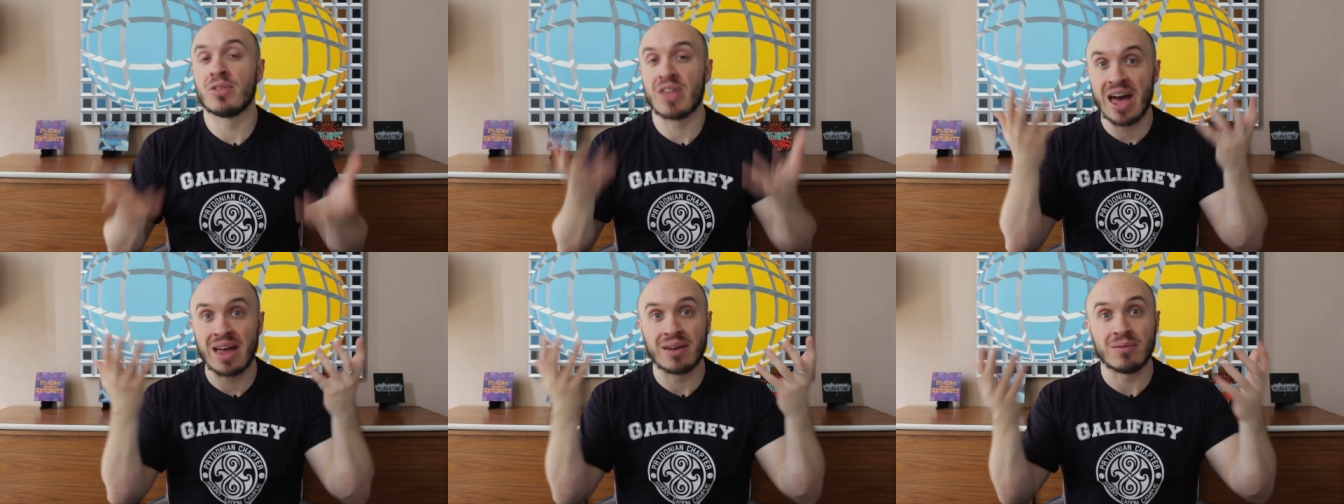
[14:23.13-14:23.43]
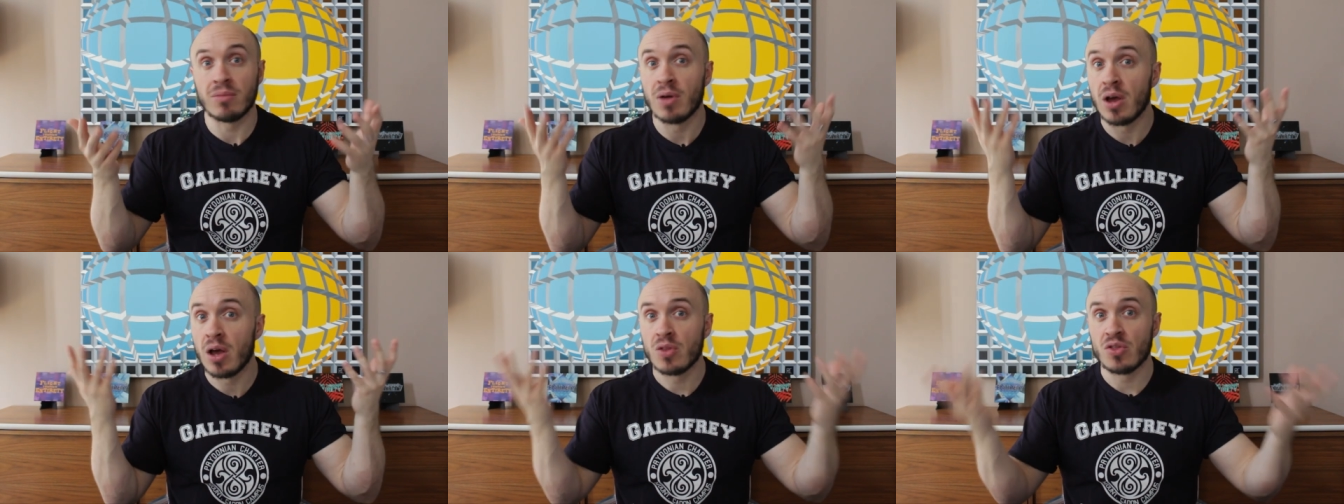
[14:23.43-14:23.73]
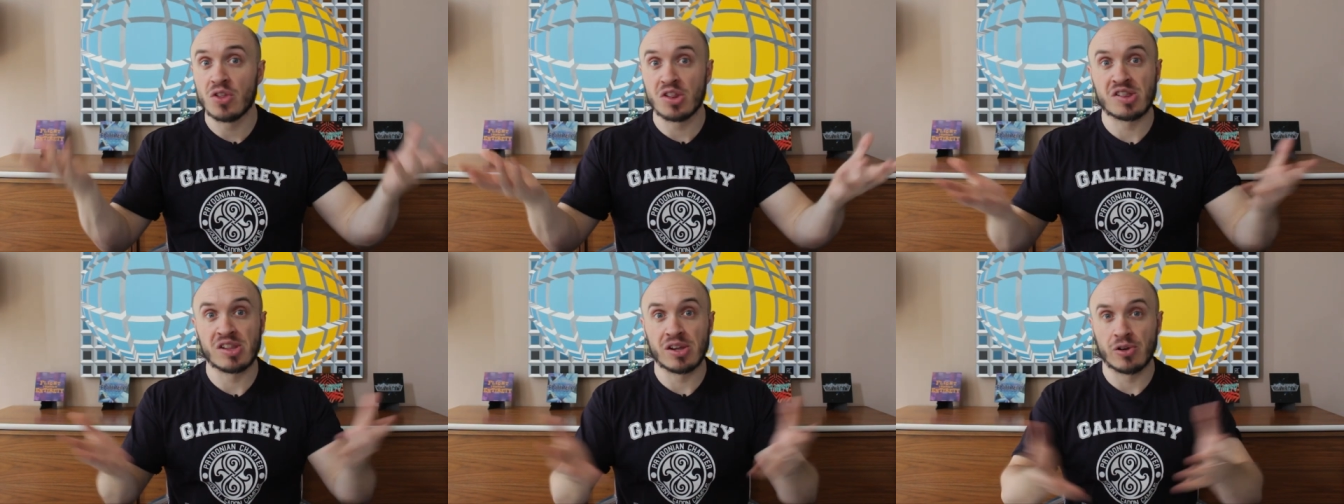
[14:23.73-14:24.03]
than
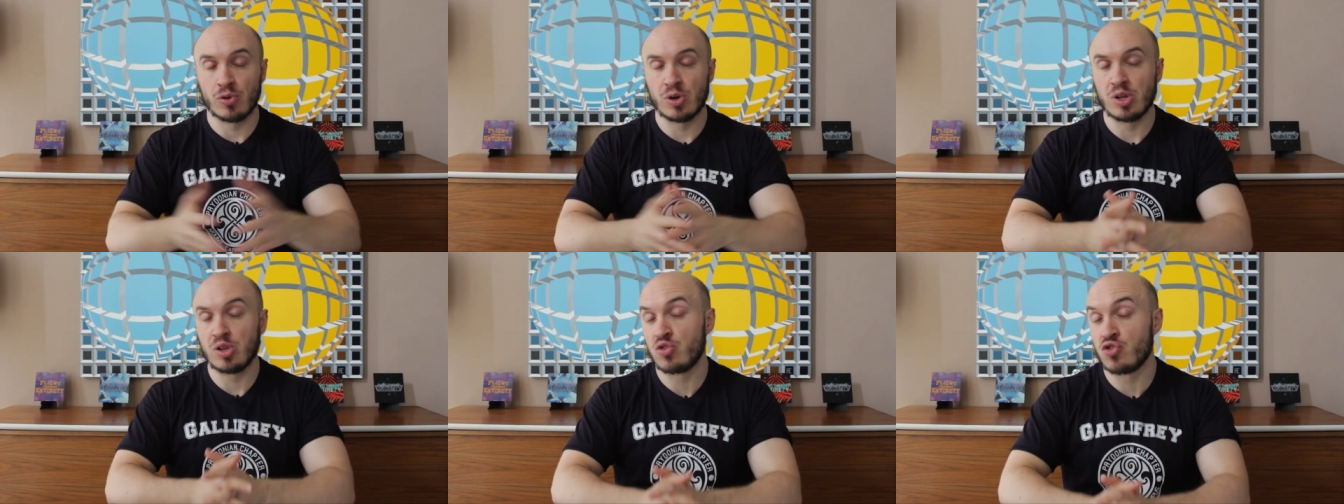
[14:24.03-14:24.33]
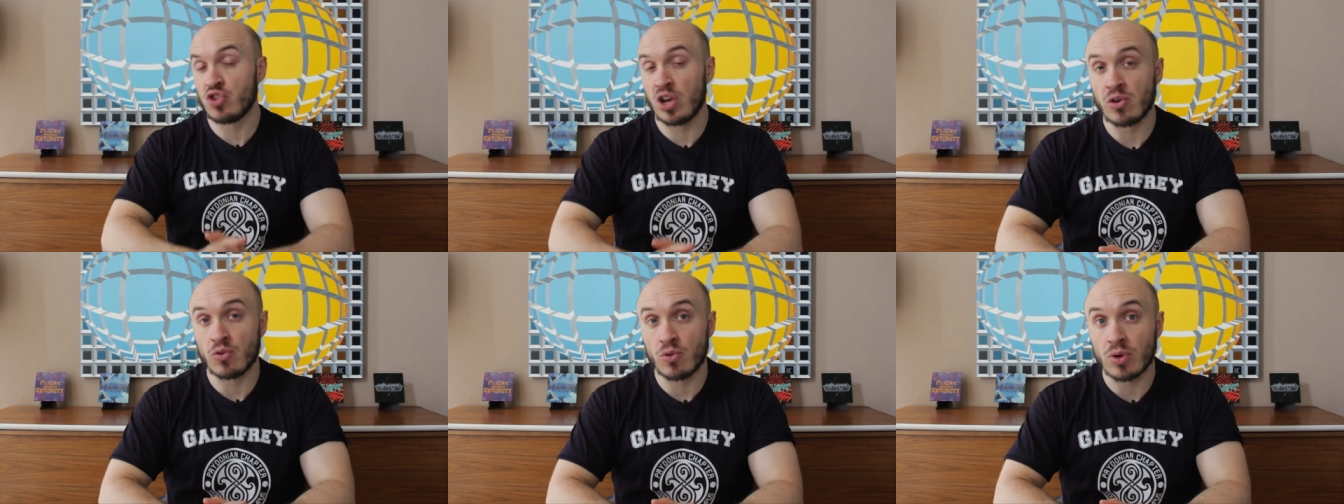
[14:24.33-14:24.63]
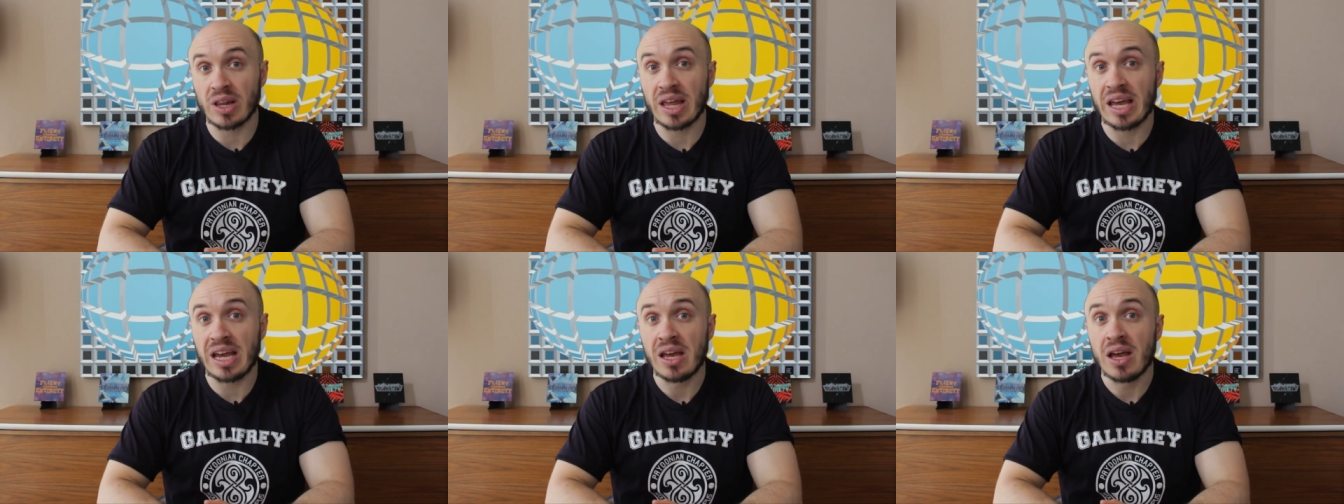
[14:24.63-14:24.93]
the series
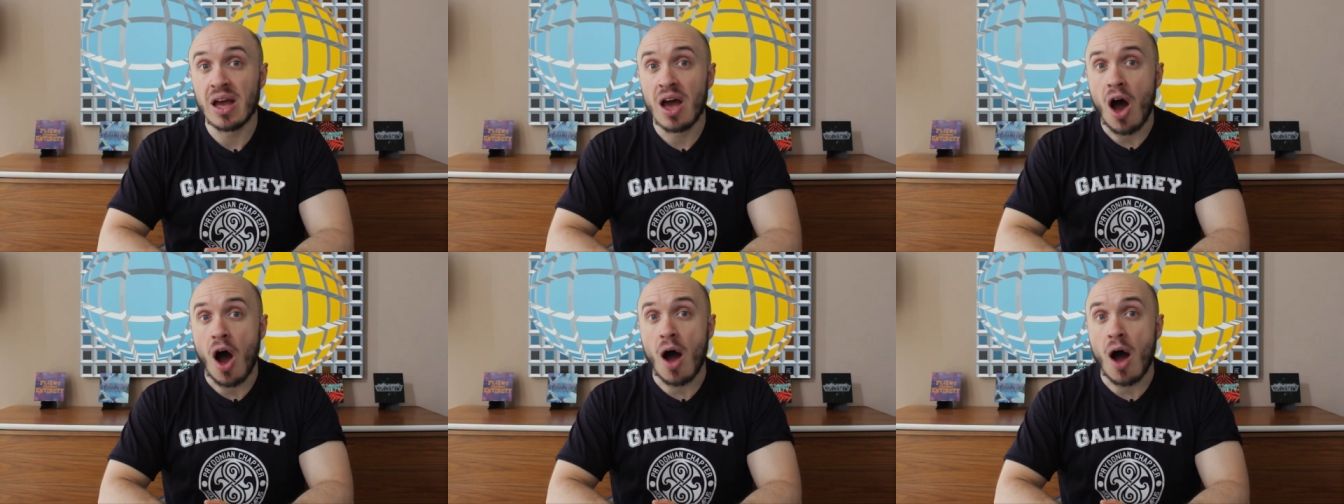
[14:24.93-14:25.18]
generally.